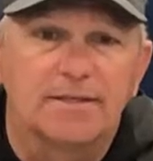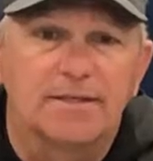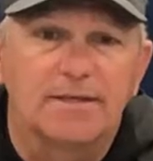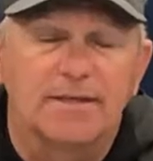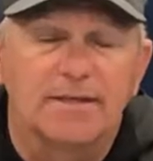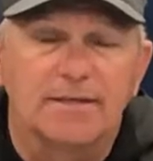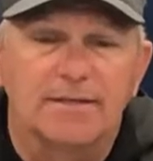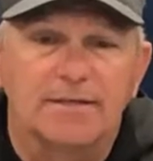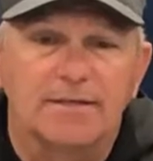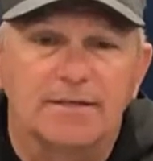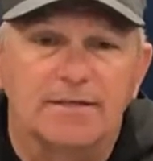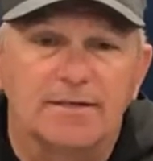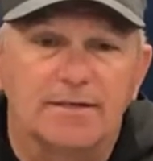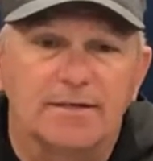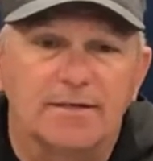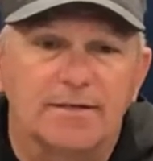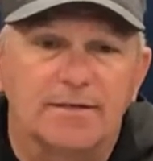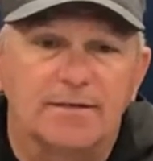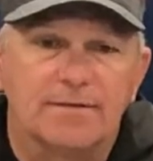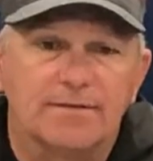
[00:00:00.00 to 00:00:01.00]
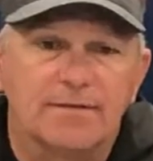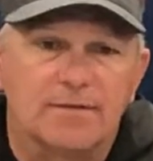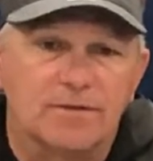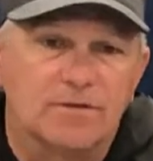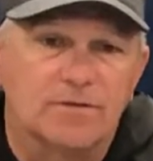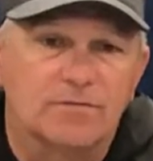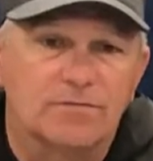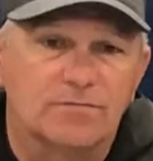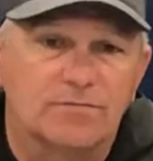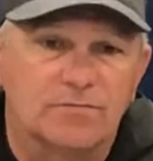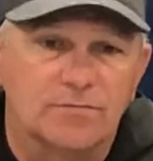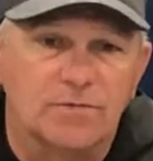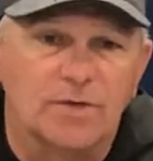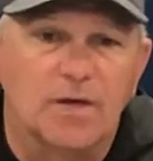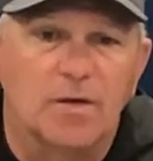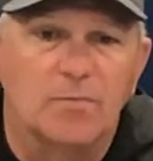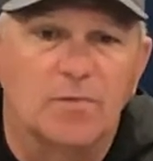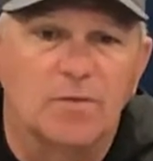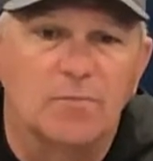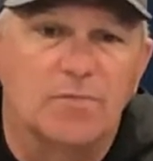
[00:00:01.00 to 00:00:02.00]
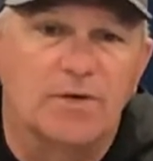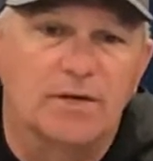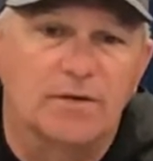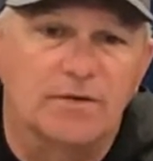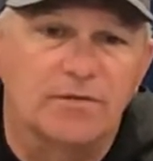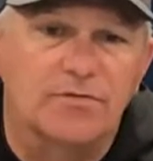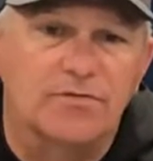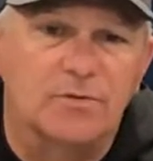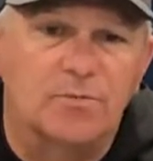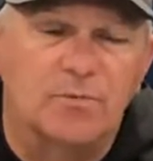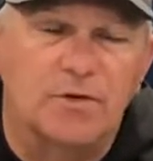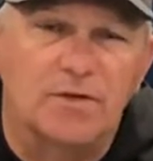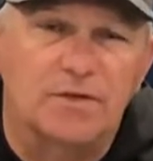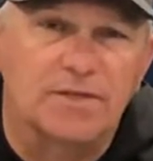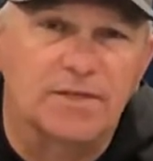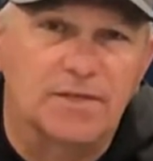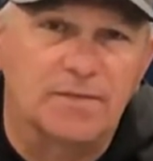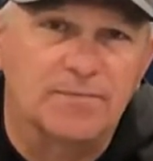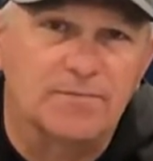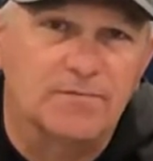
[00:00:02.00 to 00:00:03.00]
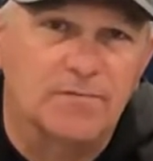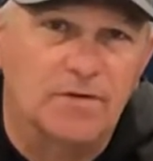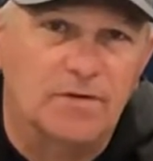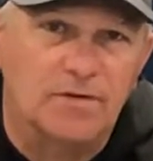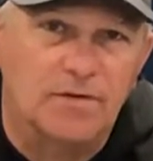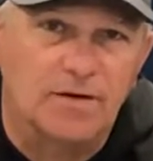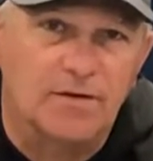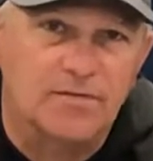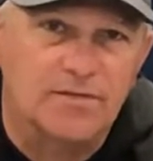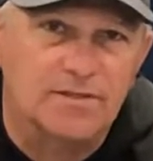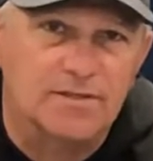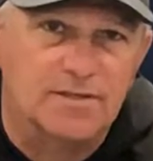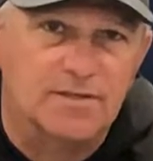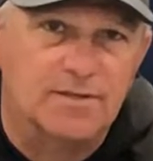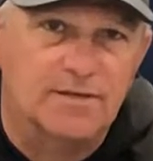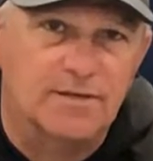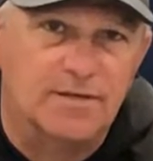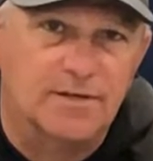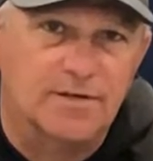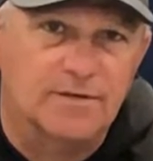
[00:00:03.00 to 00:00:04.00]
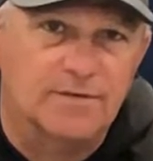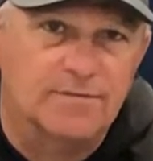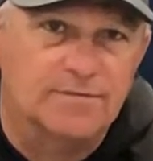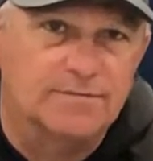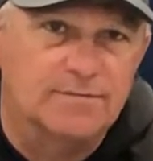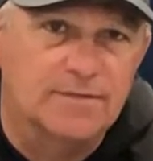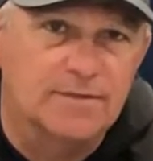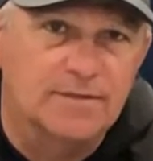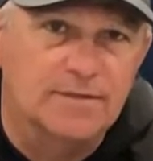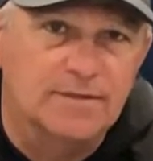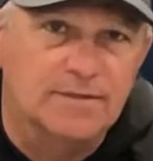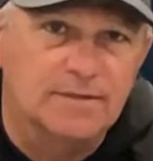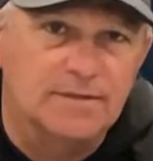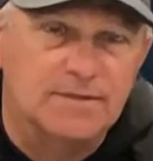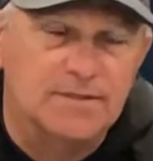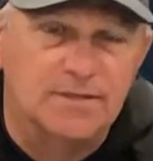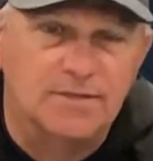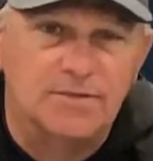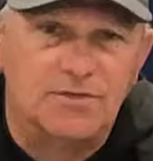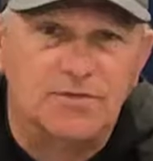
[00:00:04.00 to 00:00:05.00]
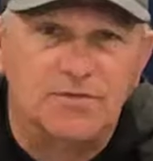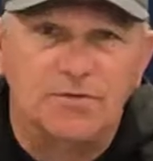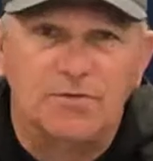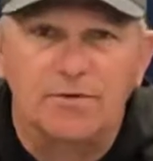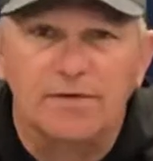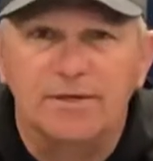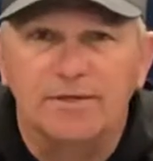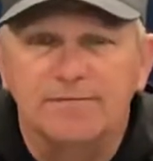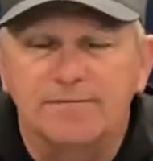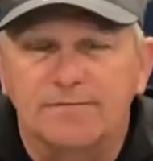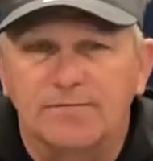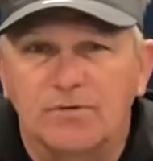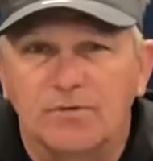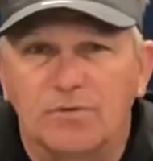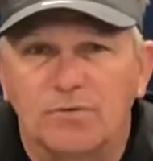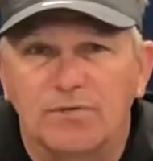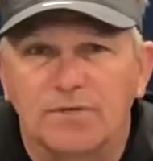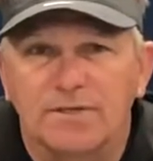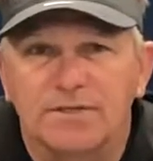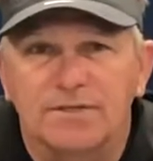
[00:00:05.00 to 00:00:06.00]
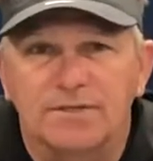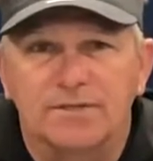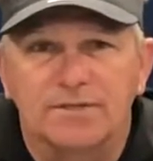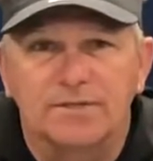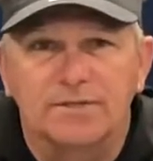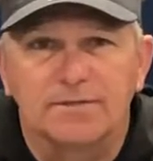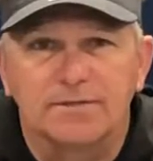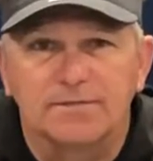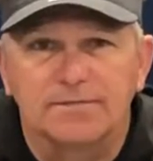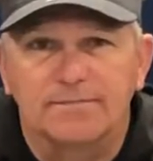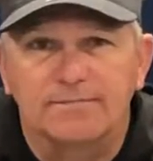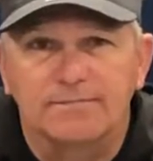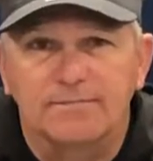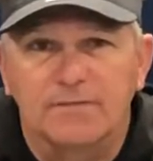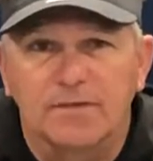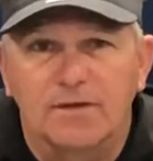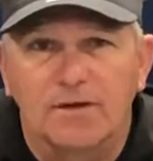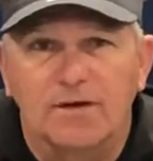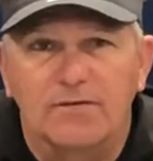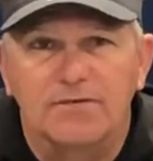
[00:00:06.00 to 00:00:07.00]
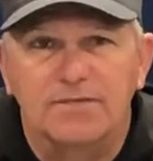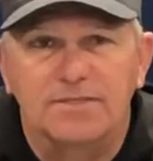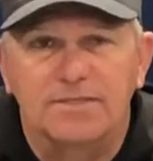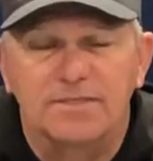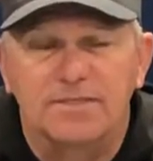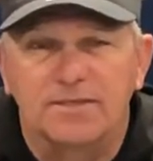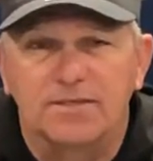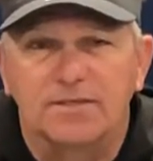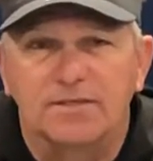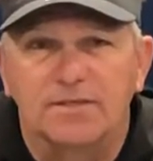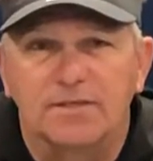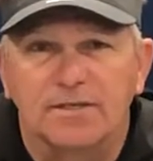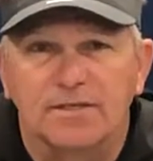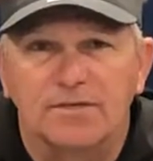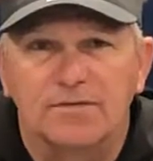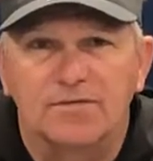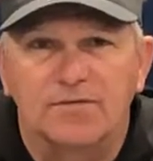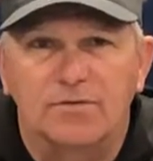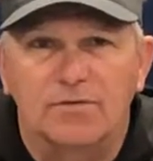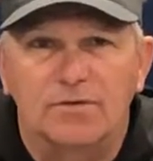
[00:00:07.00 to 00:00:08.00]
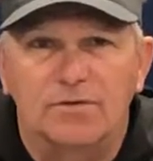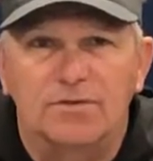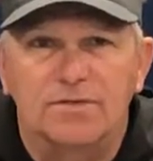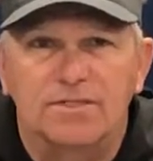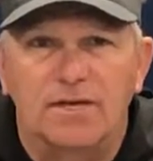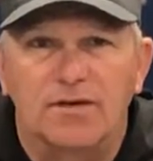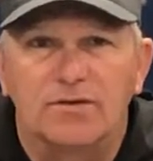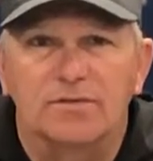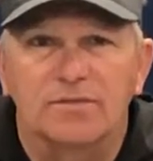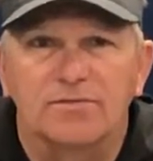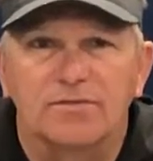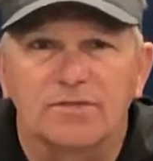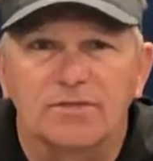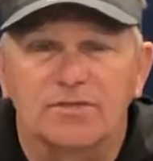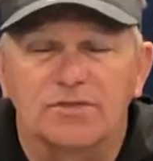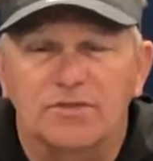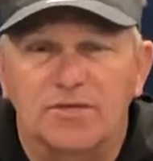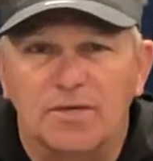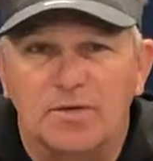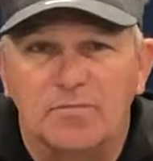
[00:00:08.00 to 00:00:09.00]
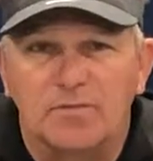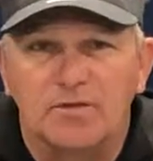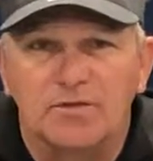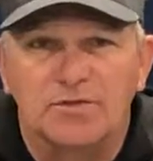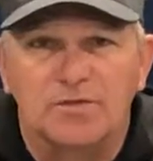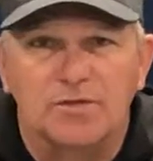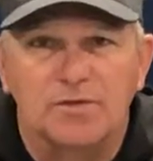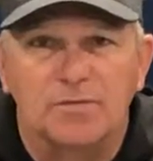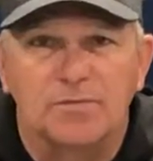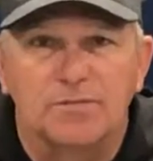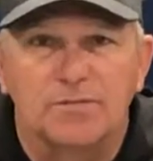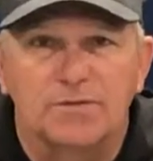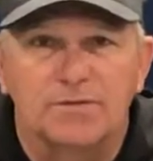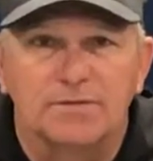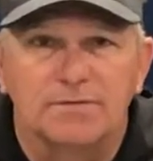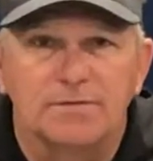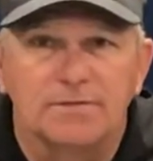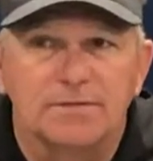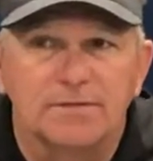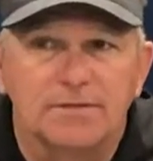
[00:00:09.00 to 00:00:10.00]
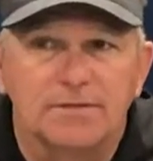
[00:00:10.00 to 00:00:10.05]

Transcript: And, you know, we got beat by a good football team. You know, obviously they're 6-3 for a reason, and they're obviously still in the hunt for a South Division championship, and